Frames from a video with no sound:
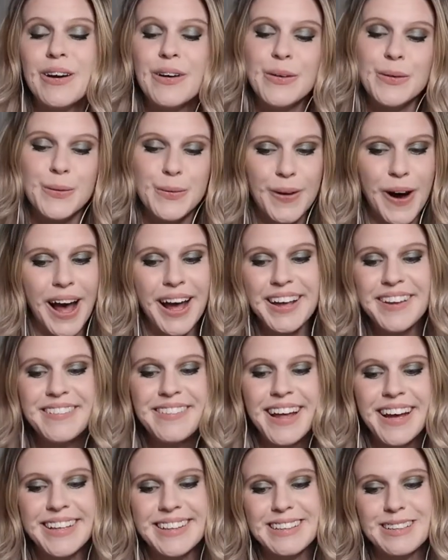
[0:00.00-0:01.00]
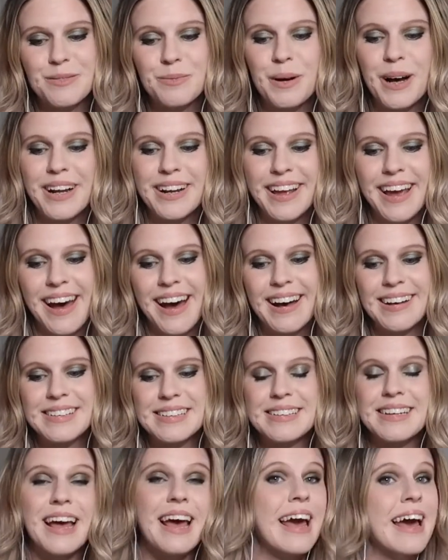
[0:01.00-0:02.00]
why you like this
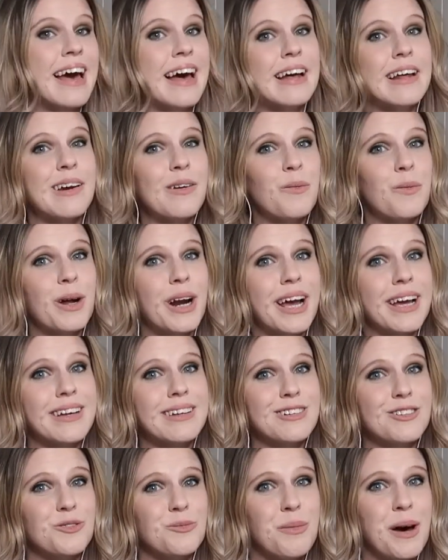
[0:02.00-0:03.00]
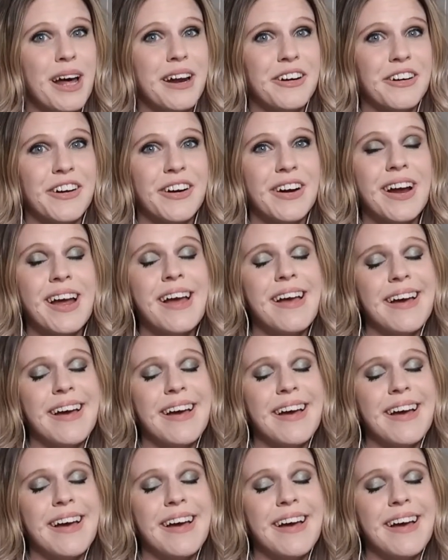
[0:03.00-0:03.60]
podcast and what I could do better.